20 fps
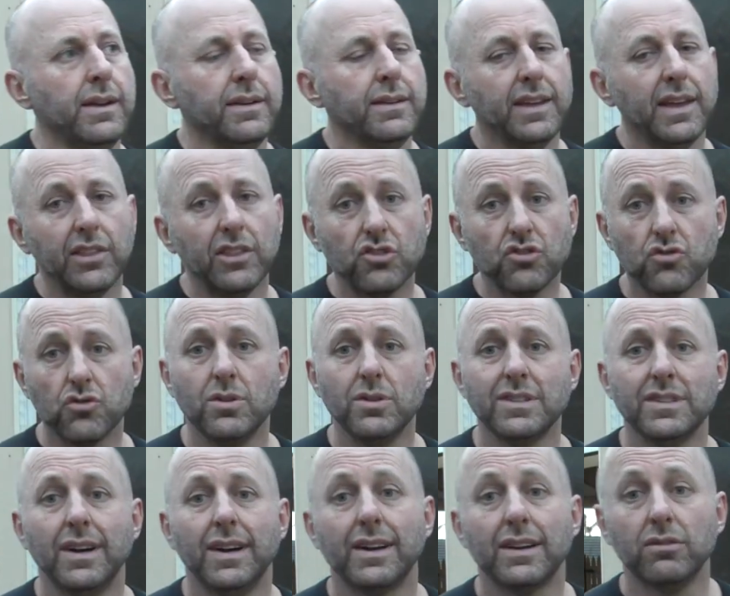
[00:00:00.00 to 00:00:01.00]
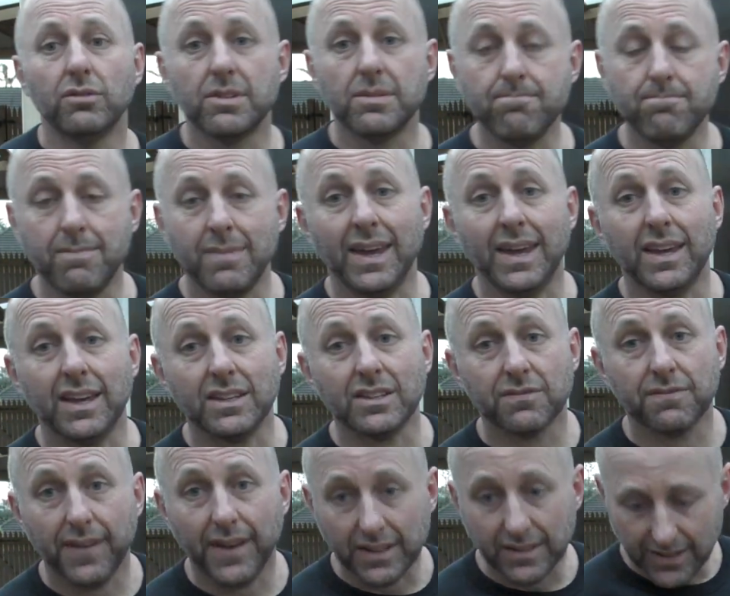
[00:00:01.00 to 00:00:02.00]
Now the draw cycle to me is
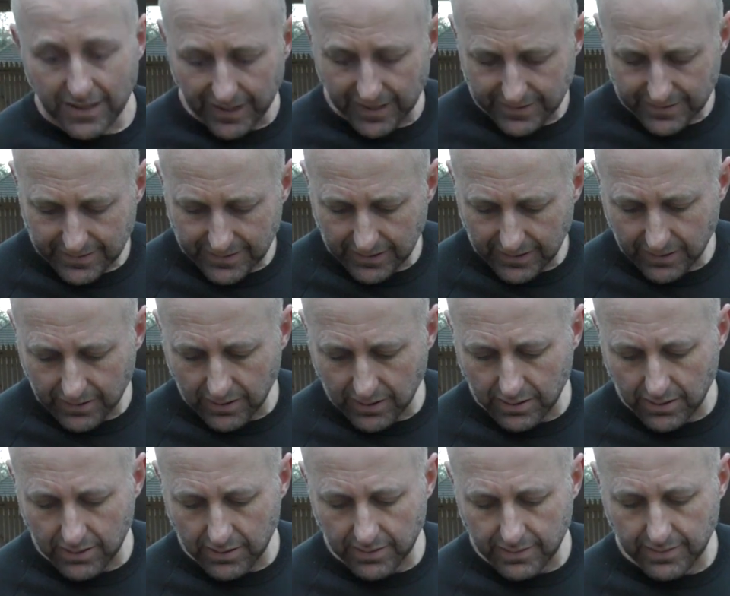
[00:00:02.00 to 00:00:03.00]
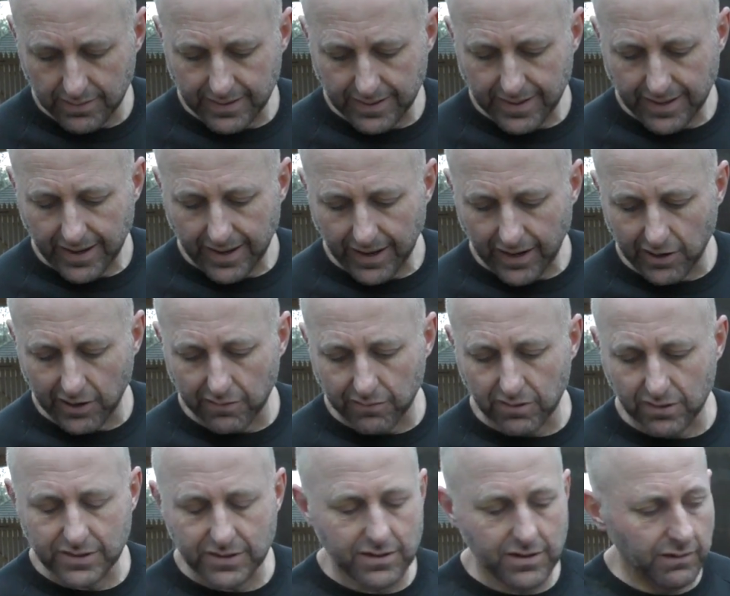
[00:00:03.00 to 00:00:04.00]
fantastic,
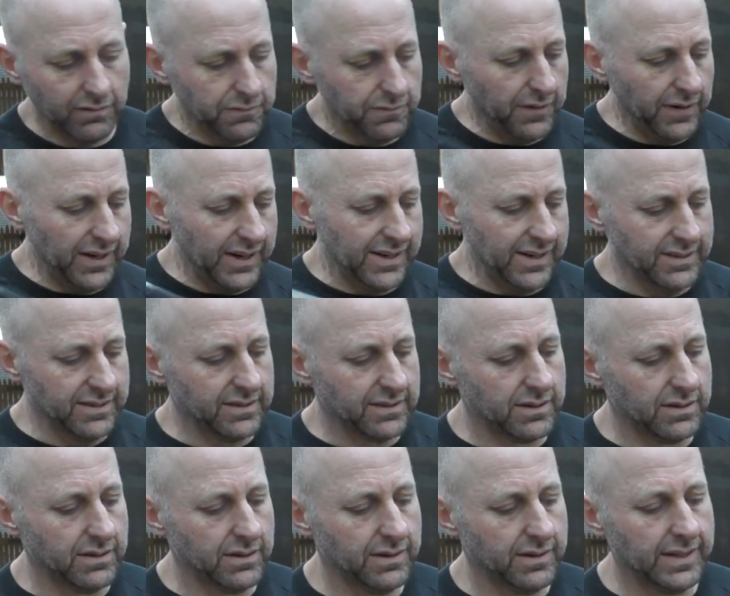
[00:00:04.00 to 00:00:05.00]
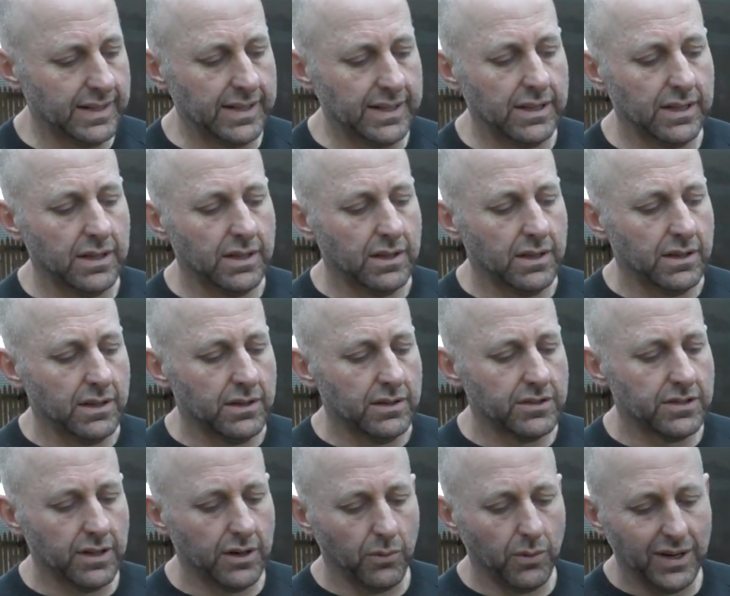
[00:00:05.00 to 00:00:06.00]
however it's not fast.
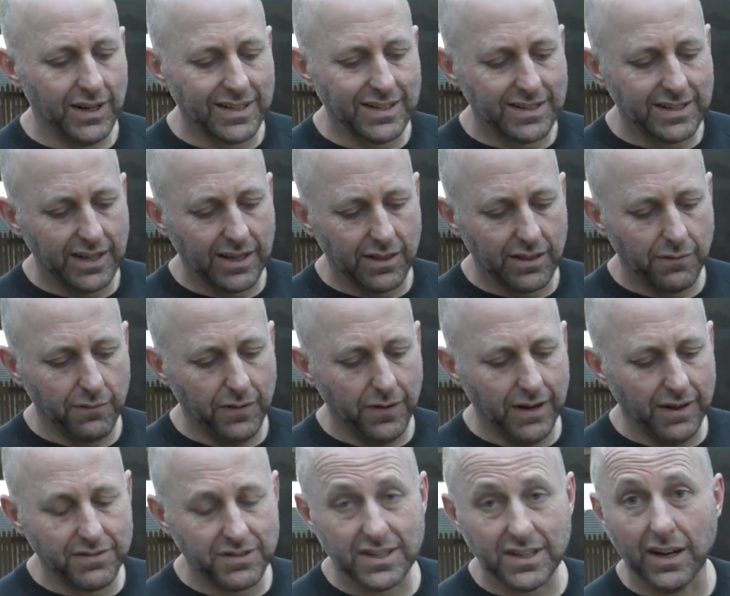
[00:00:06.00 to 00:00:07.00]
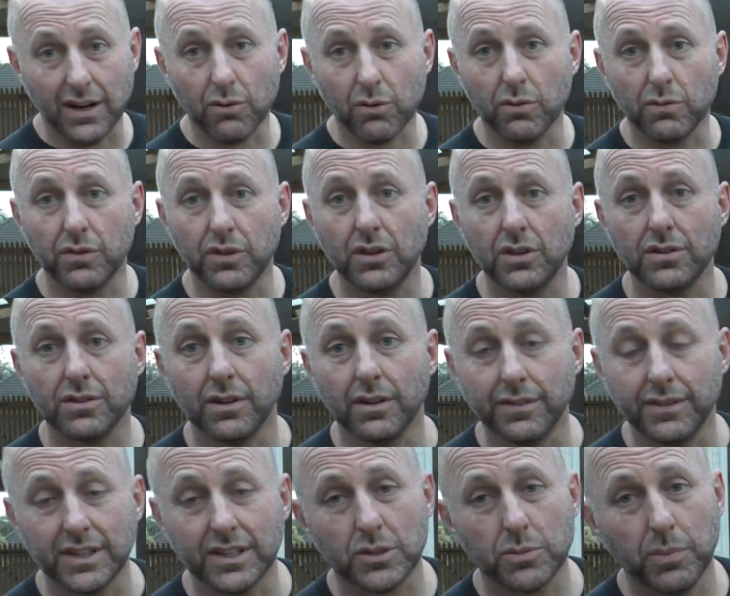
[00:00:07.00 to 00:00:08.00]
So when I see the 5-star reviews
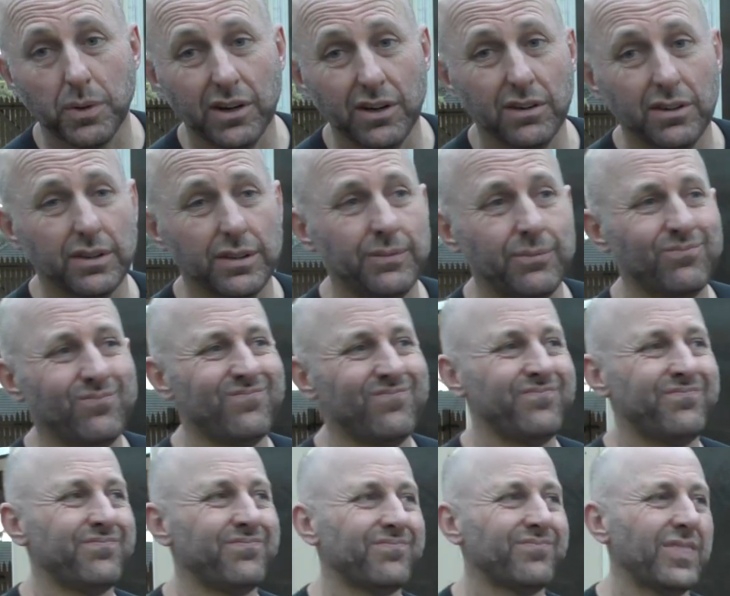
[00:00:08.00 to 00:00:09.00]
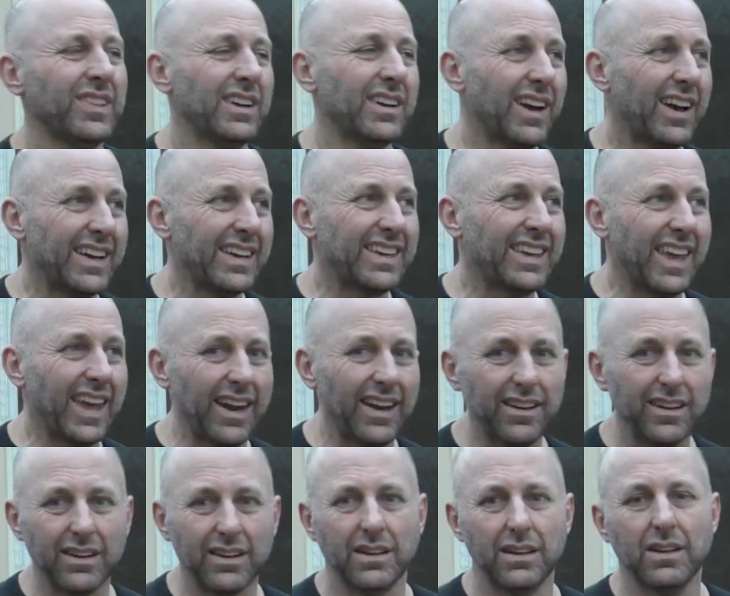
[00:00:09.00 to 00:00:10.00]
on this bow, look, I get
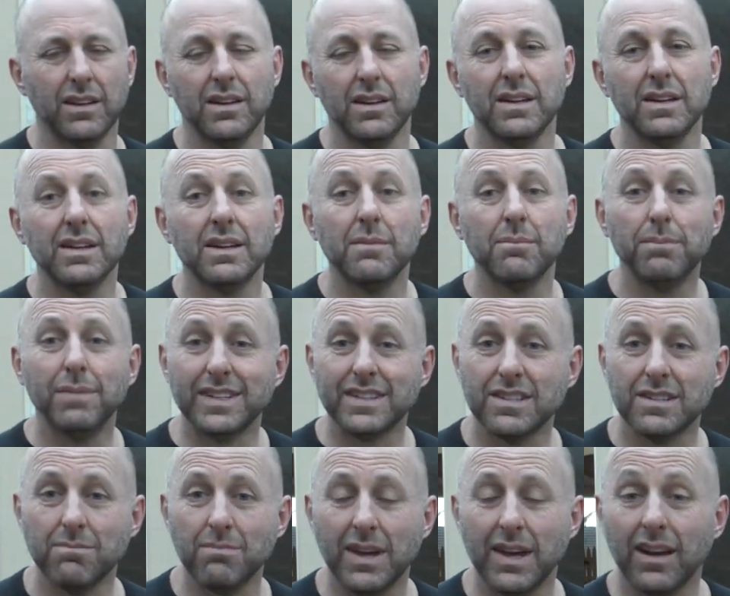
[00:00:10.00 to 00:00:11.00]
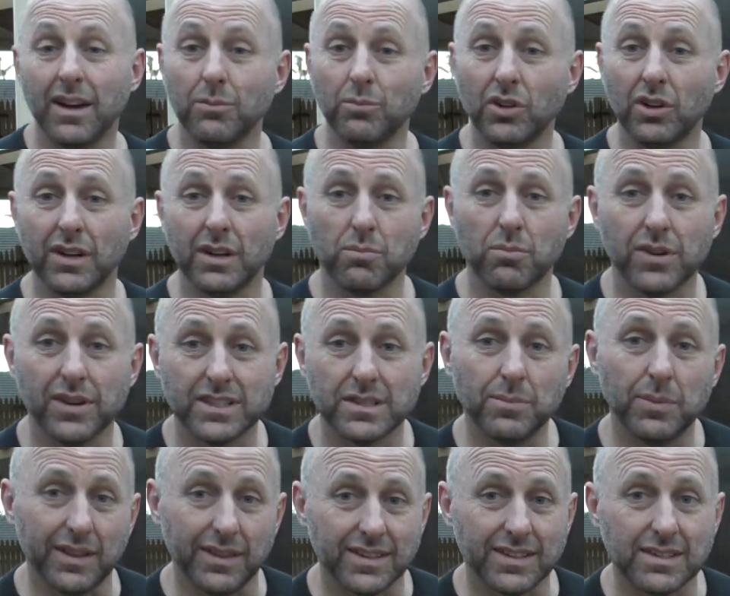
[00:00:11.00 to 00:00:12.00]
it, but to me I'm not impressed
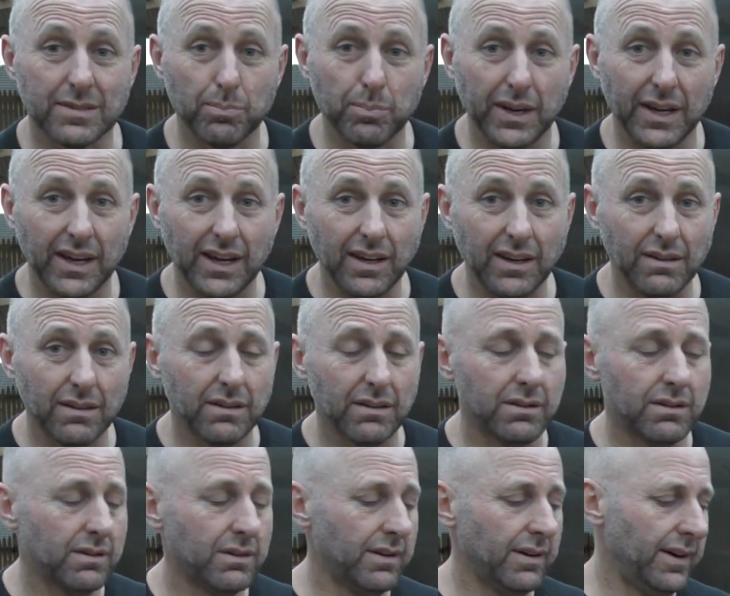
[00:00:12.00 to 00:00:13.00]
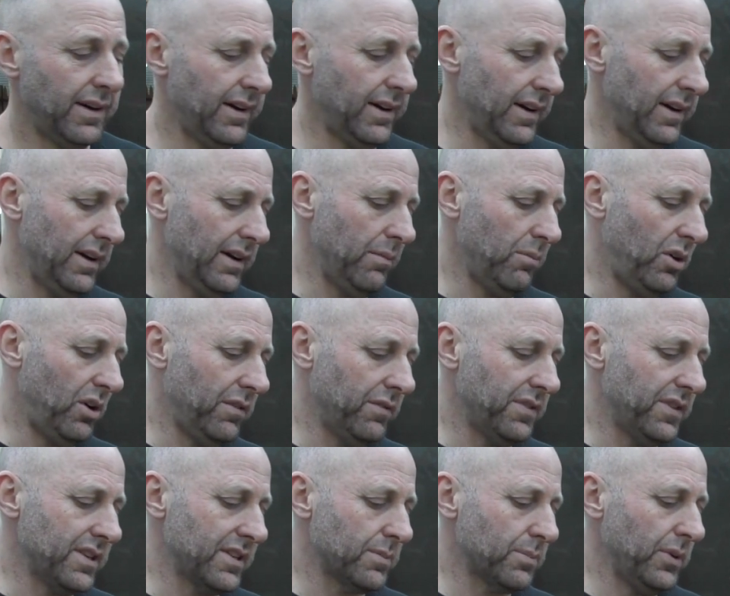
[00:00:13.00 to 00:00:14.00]
by the speed
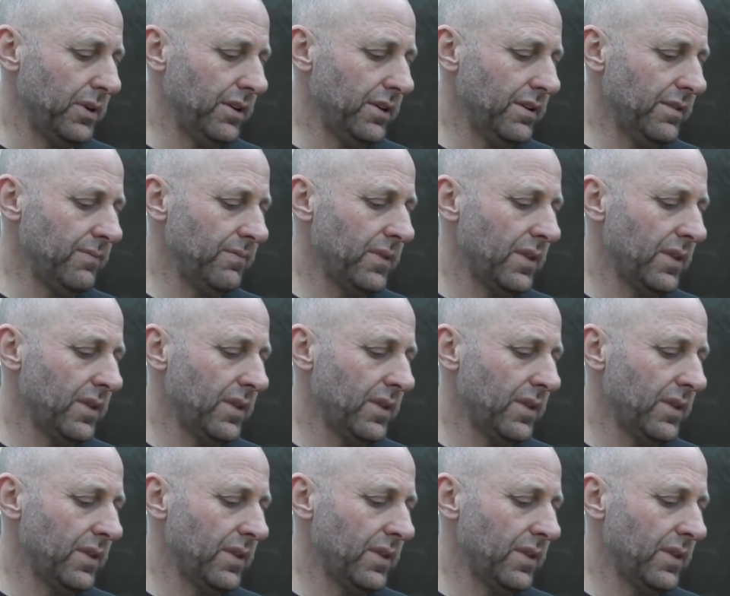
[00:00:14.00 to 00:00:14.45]
of this bow.